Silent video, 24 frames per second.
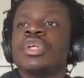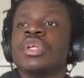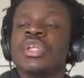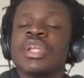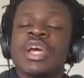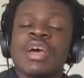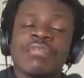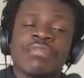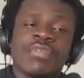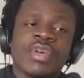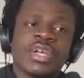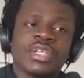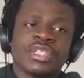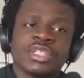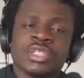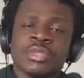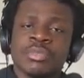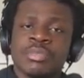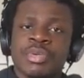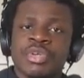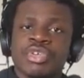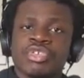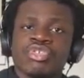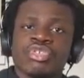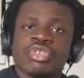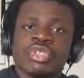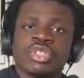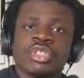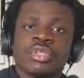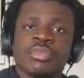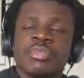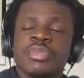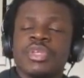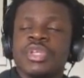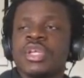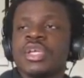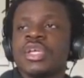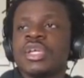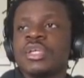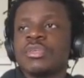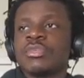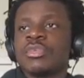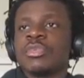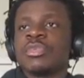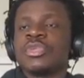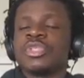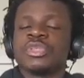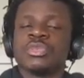and I found some pictures of me and him
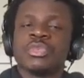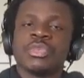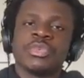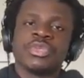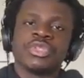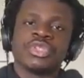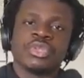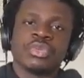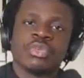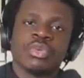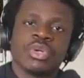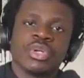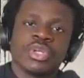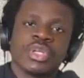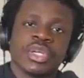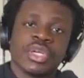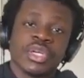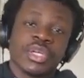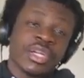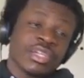when we, when we used to work out.